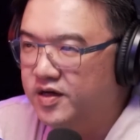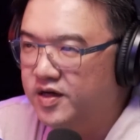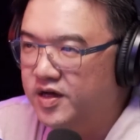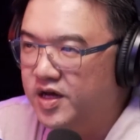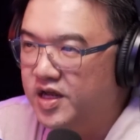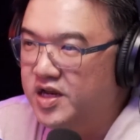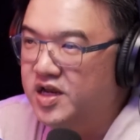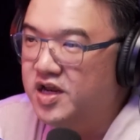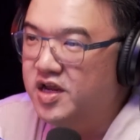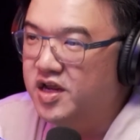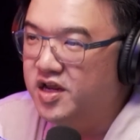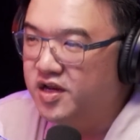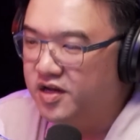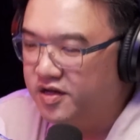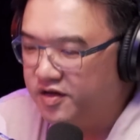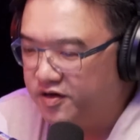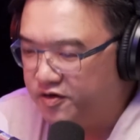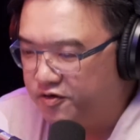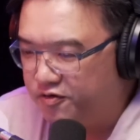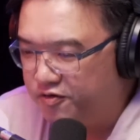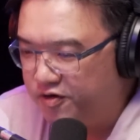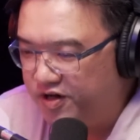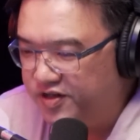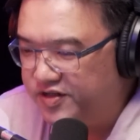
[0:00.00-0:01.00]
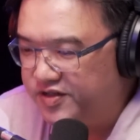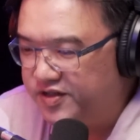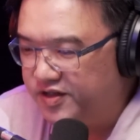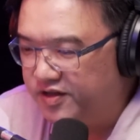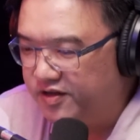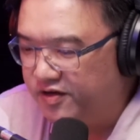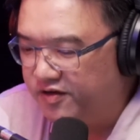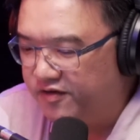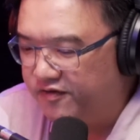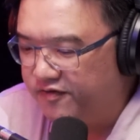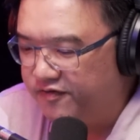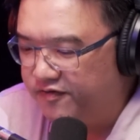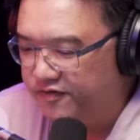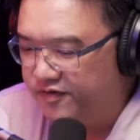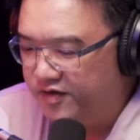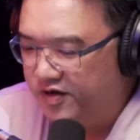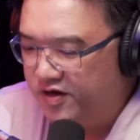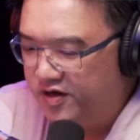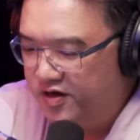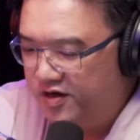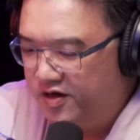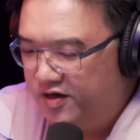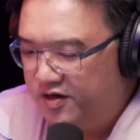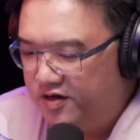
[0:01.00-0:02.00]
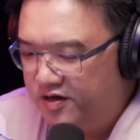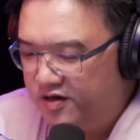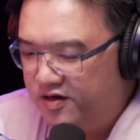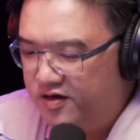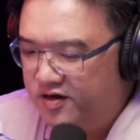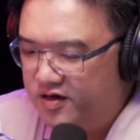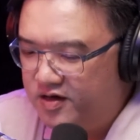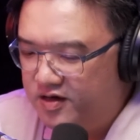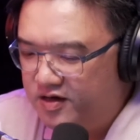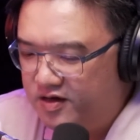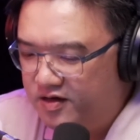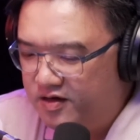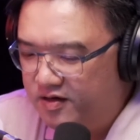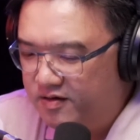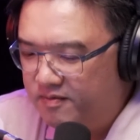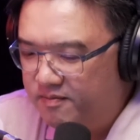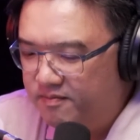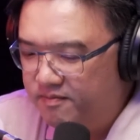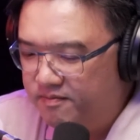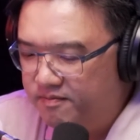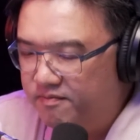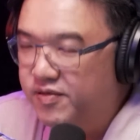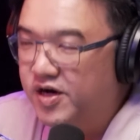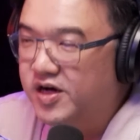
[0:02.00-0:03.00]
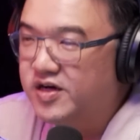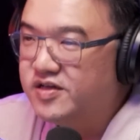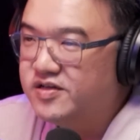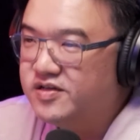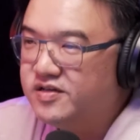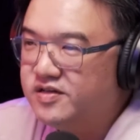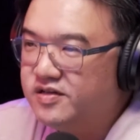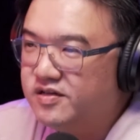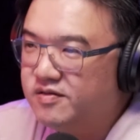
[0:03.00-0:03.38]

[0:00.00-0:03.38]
And it creates a lot of buzz